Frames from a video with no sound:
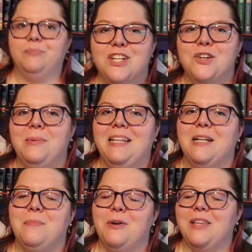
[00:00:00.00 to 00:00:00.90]
She will be
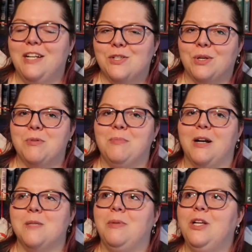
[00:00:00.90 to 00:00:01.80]
linked both in the description
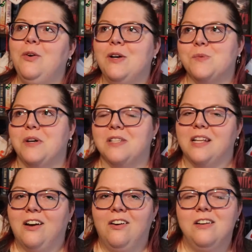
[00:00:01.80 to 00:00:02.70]
box below as well as in
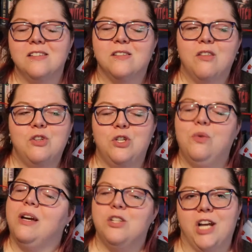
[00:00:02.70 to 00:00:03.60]
the cards so that
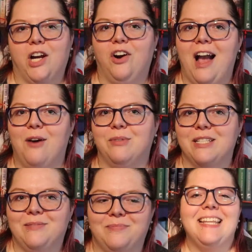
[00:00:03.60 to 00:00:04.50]
you can check her out
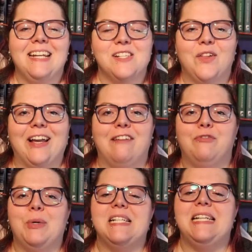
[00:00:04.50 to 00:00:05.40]
that is all I have
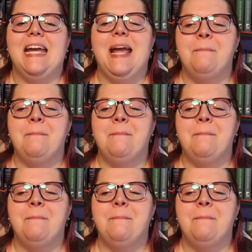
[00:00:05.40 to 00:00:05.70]
for today.